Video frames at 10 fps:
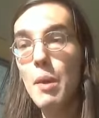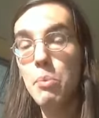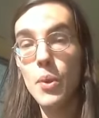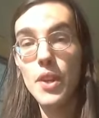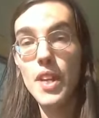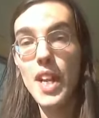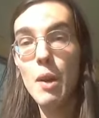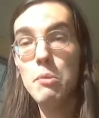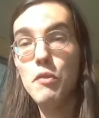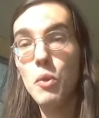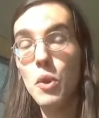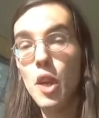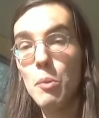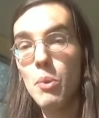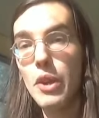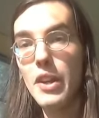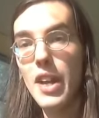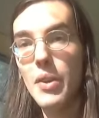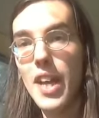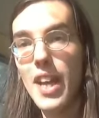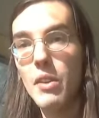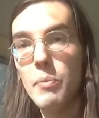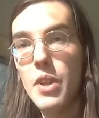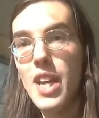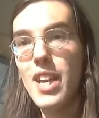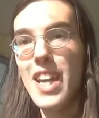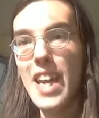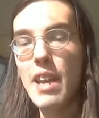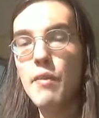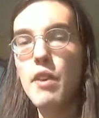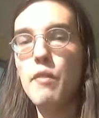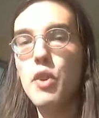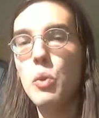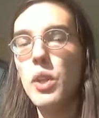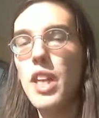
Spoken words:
I pointed it out before, and I'll point it out again. Even if you